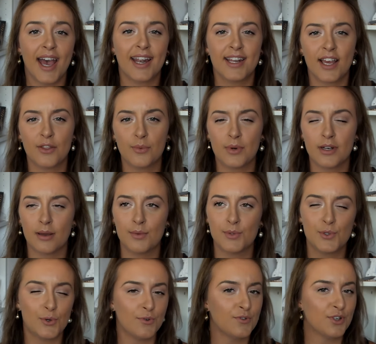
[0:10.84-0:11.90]
and the other one I'm
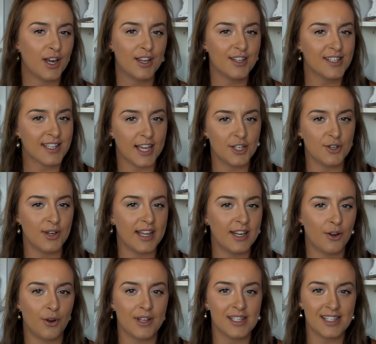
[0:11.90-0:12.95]
sort of trying to schedule
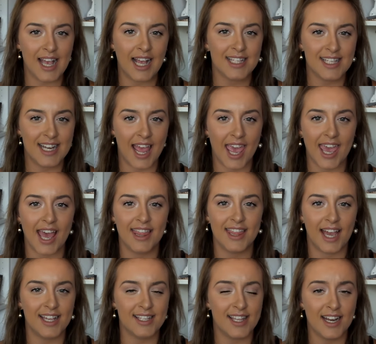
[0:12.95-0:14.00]
in on a Saturday, and
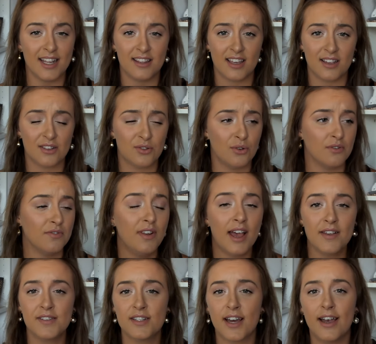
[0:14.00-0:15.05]
that is anything sort of
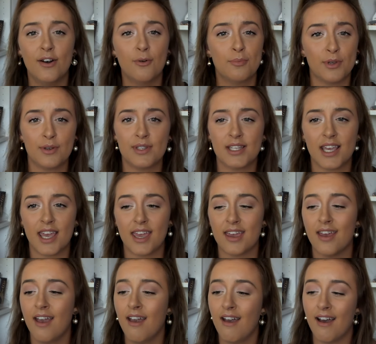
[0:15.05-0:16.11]
lifestyle,
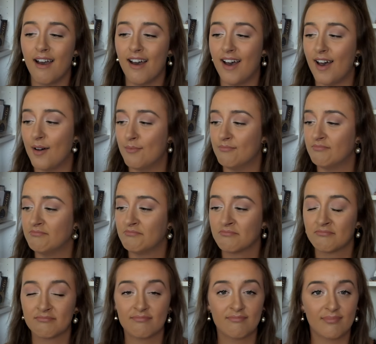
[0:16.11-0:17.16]
beauty,
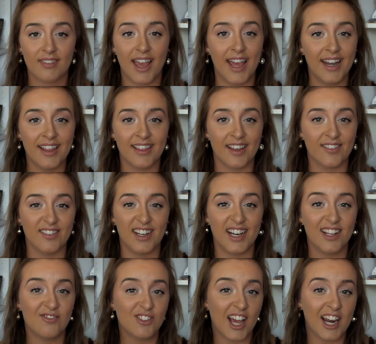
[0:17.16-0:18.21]
anything
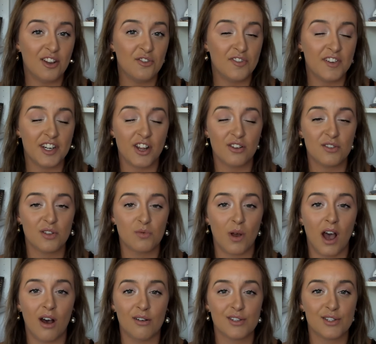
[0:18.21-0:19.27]
really, challenge videos as
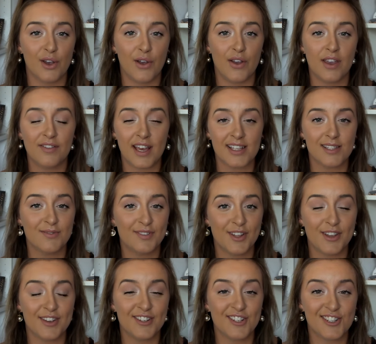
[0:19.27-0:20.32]
well. So if that's something that
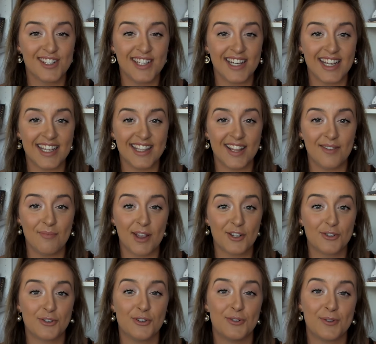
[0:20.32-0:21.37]
you're interested in, then make
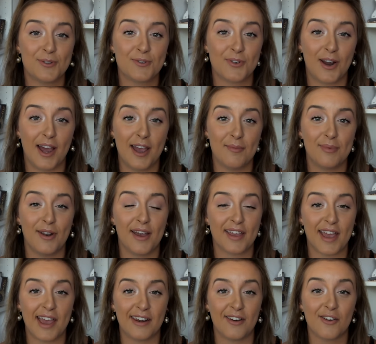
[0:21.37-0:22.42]
sure you subscribe, like
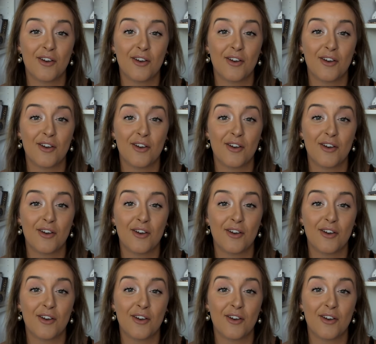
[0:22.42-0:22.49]
and